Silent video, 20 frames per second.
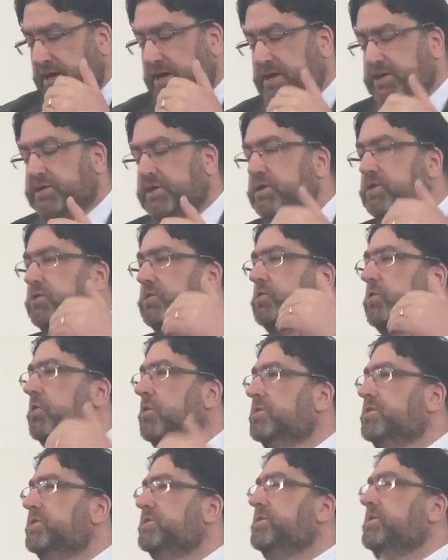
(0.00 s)
is in
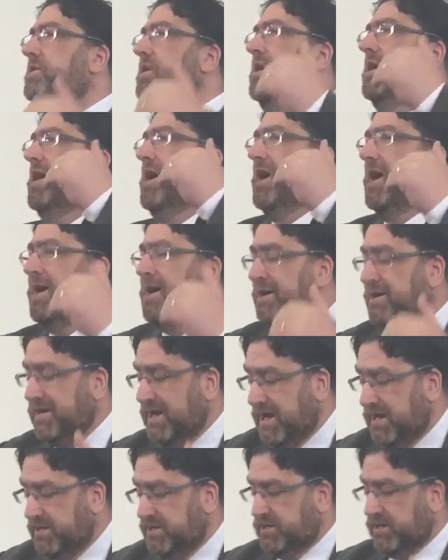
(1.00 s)
constant,
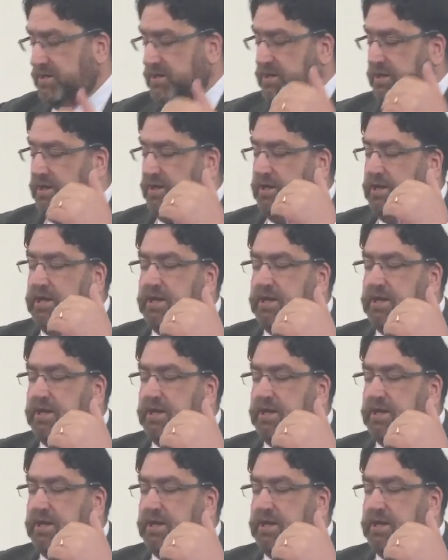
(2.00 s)
unending,